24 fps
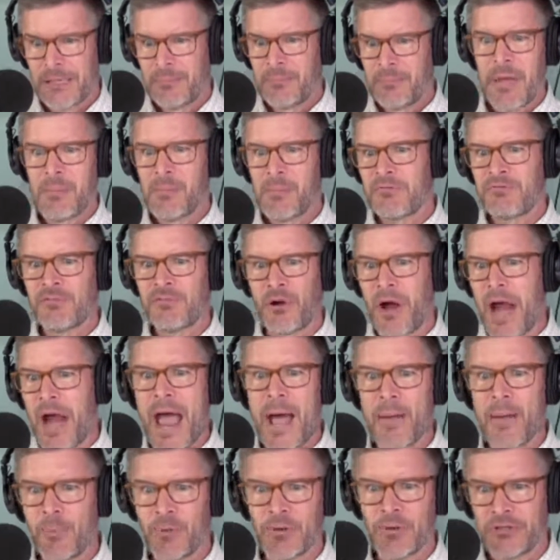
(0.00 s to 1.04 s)
Maybe if you're
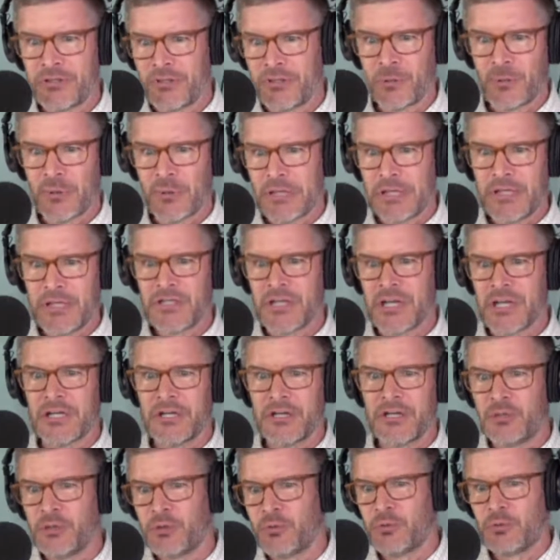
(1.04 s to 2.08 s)
Apple and you're releasing a
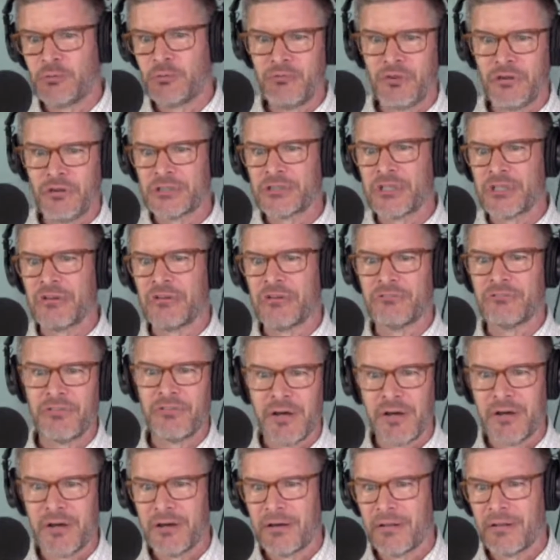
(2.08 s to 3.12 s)
new version of
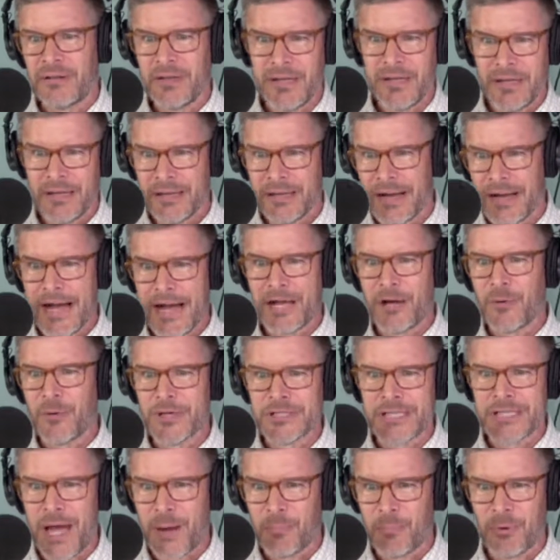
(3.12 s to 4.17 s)
the
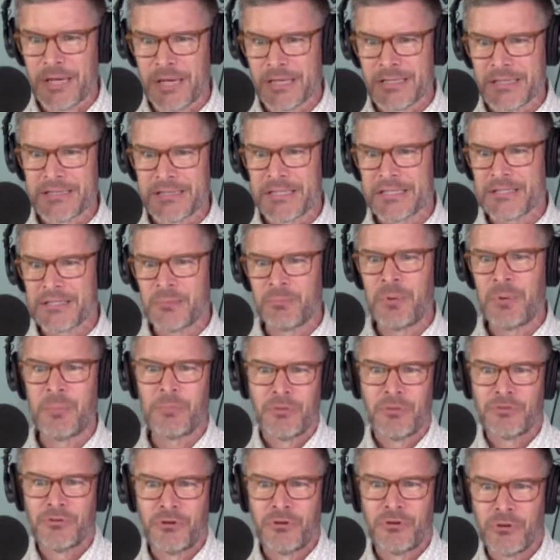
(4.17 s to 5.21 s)
iOS operating system,
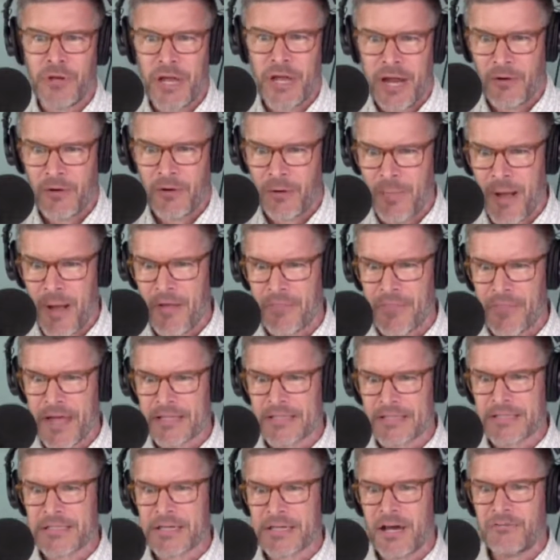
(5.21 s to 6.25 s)
people do care about
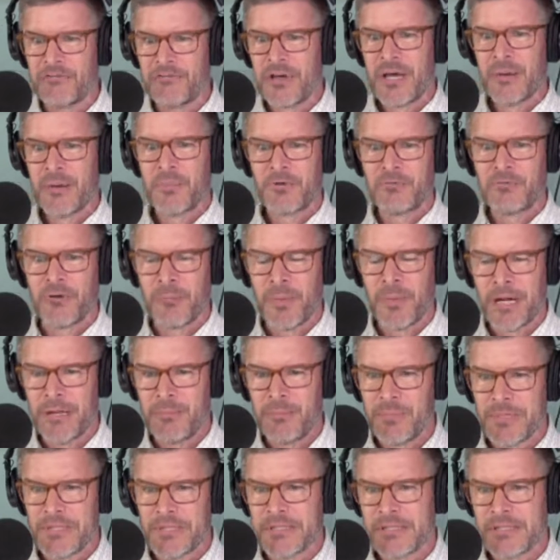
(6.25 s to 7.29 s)
that stuff. But for many
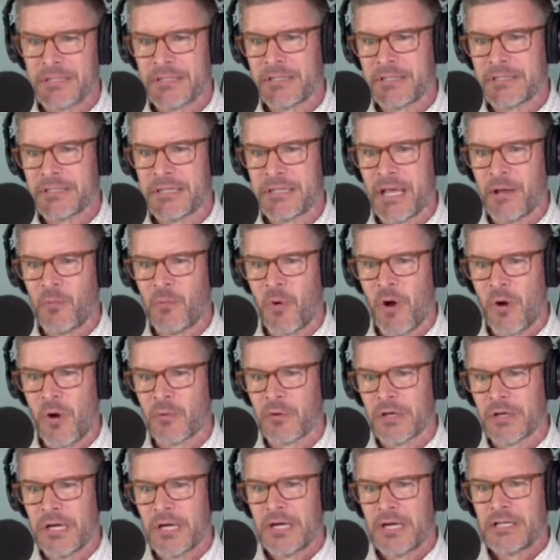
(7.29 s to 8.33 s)
businesses, they
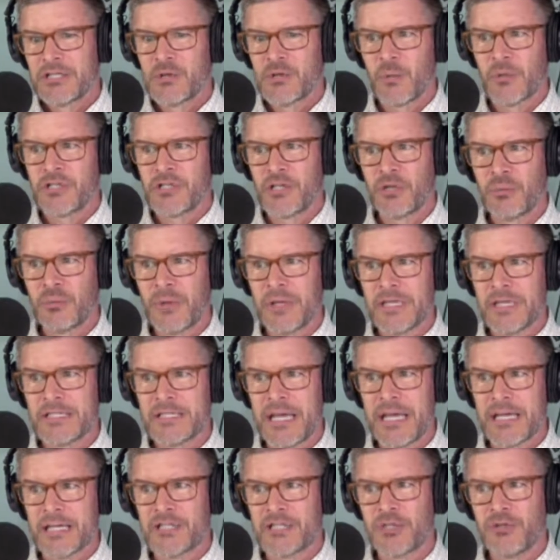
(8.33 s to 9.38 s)
won't. So what you're really
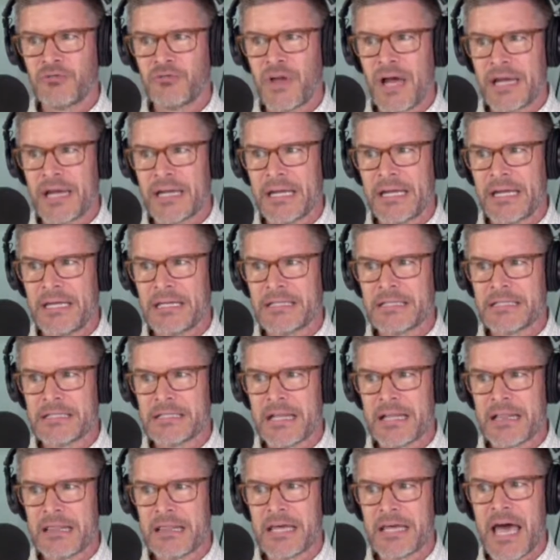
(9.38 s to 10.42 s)
saying is you've got to get
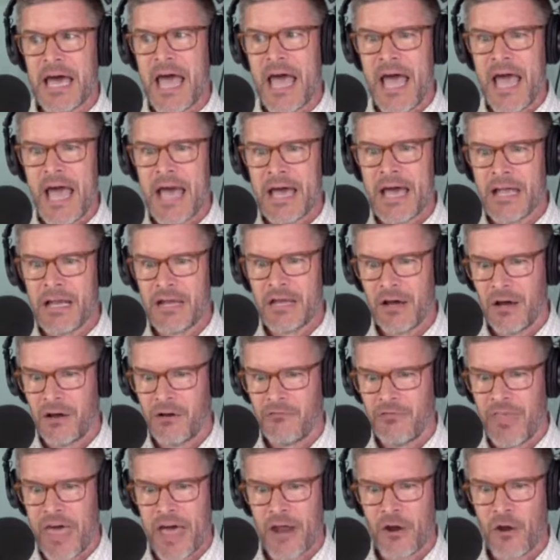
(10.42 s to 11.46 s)
in the head
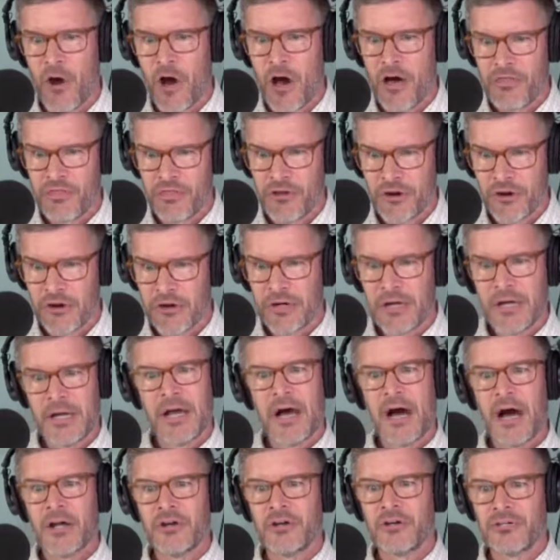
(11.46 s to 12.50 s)
of that author,
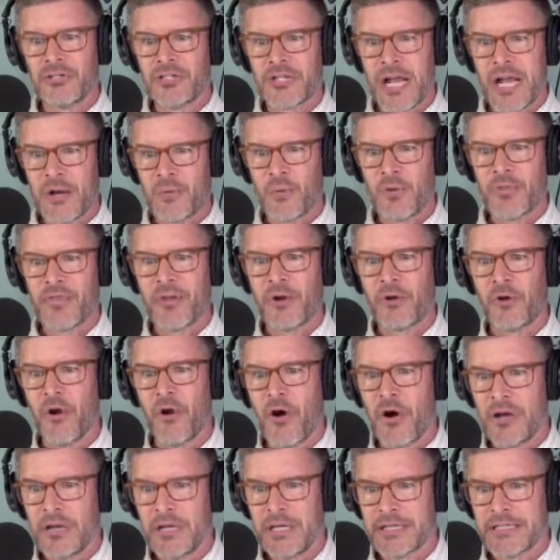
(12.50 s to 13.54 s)
understand what their
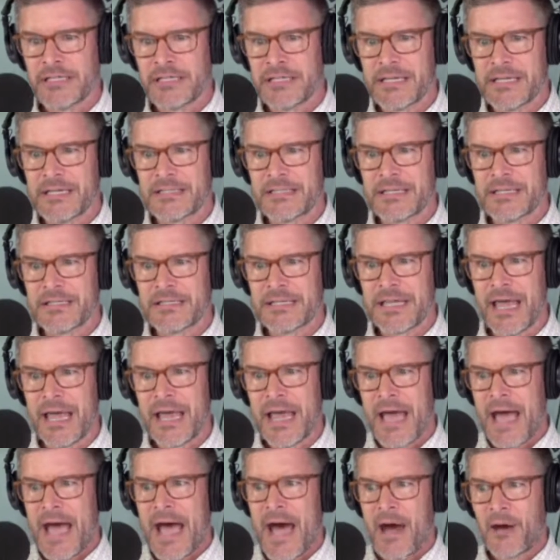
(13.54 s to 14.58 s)
audience is, and say,
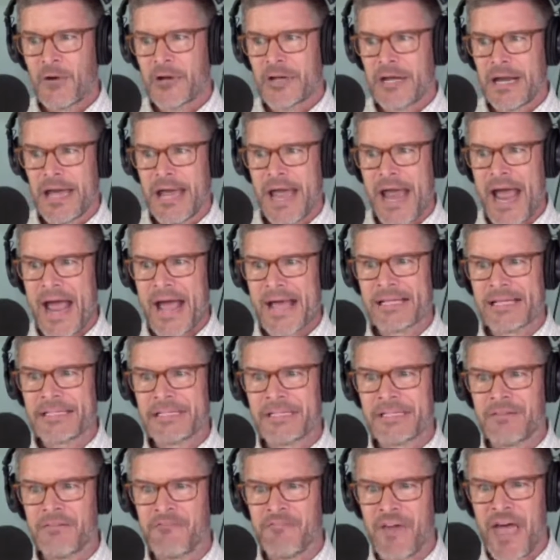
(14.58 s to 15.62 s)
how can I add
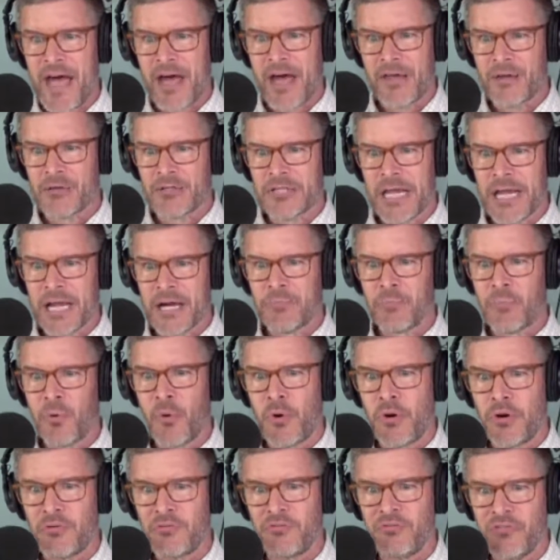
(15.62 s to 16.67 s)
some value, take a
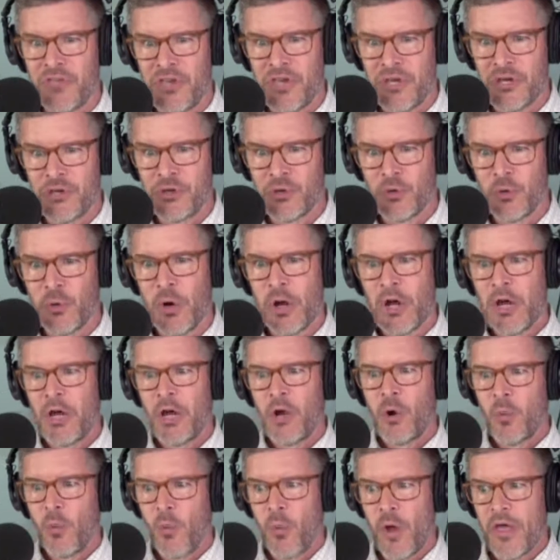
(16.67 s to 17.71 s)
point of view
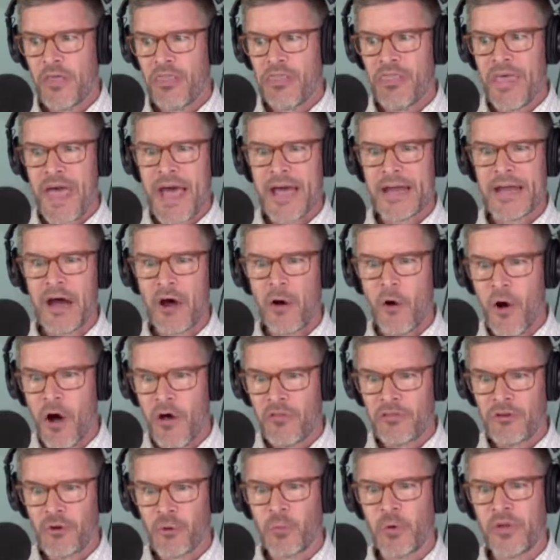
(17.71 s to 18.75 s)
with that
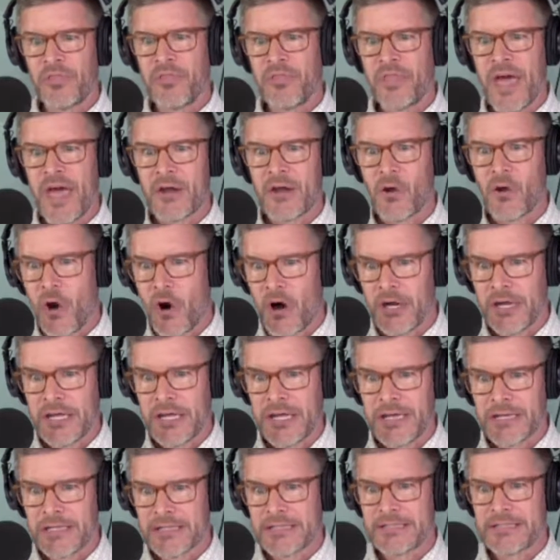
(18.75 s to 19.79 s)
author, with that
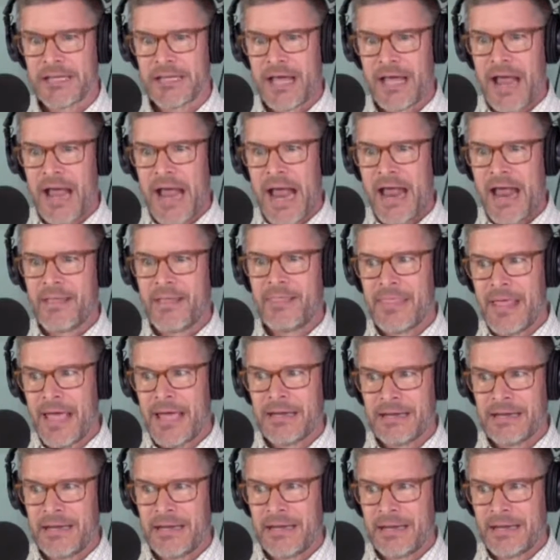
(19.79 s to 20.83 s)
audience? And
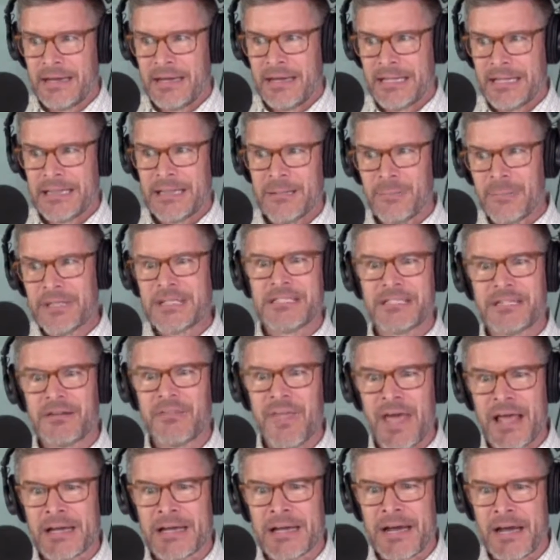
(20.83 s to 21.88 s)
then in the midst of
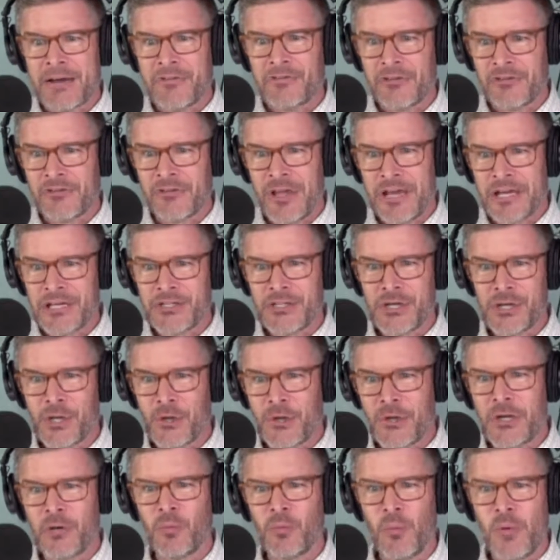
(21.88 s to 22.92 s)
that conversation, you
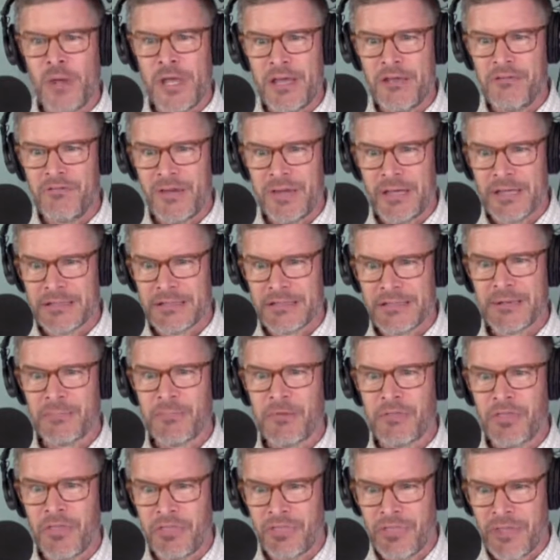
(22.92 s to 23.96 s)
can weave in some
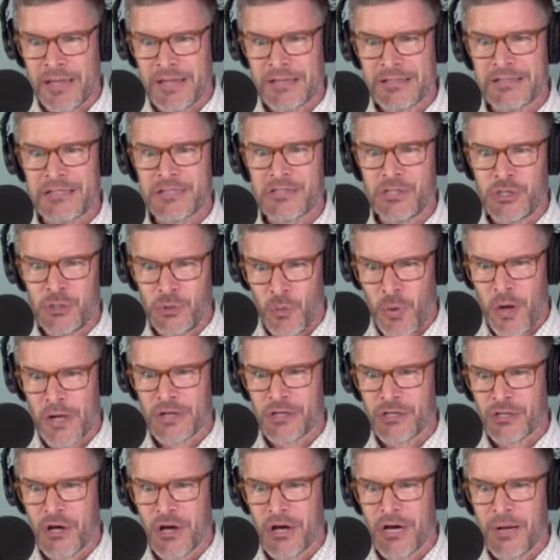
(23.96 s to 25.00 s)
of the things that you want
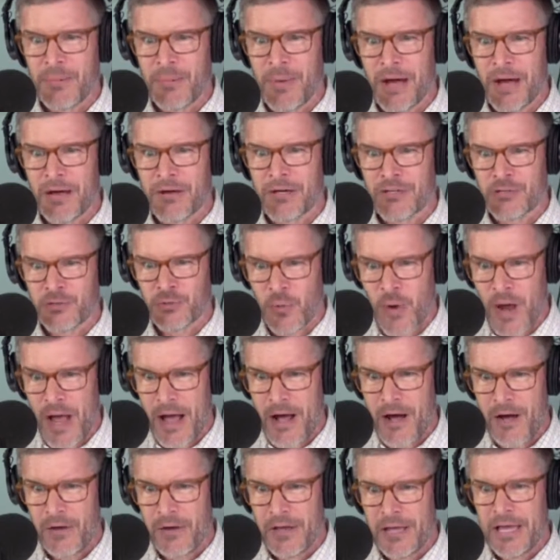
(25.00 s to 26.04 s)
to talk about as
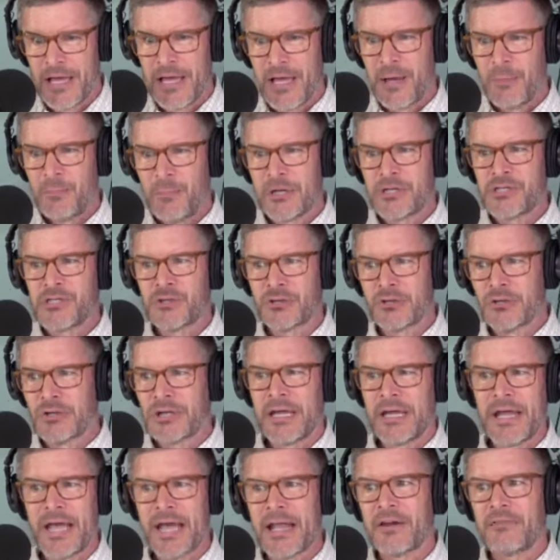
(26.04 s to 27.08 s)
well, but you're
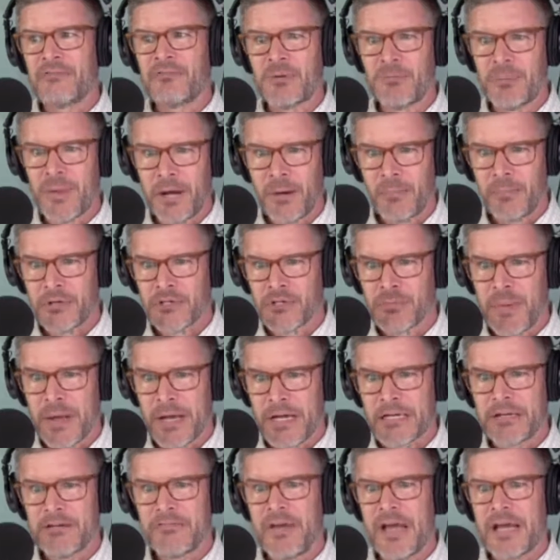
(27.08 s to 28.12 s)
looking at it from their
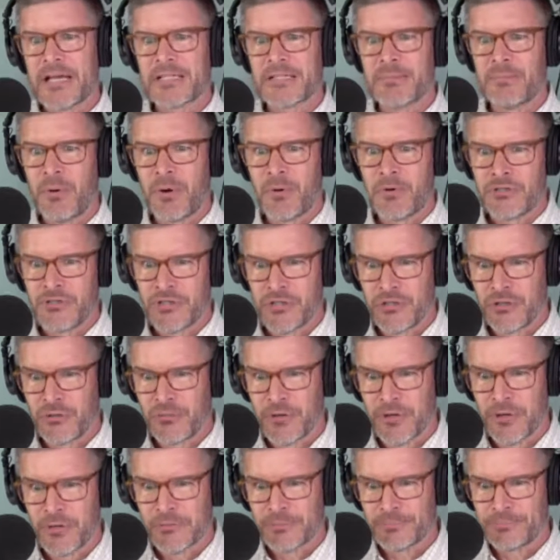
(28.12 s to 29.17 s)
perspective as opposed to
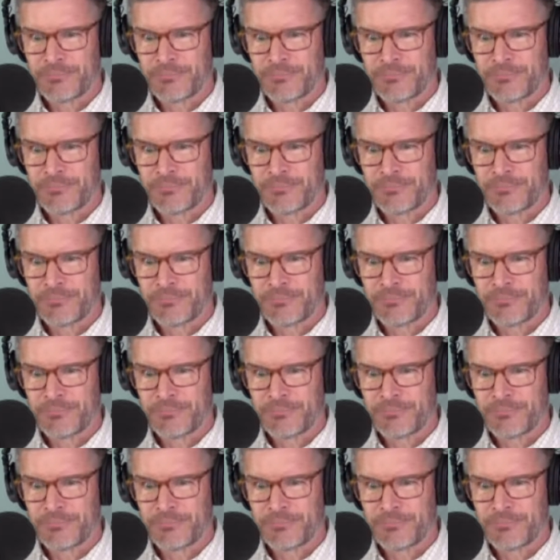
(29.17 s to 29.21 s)
your own.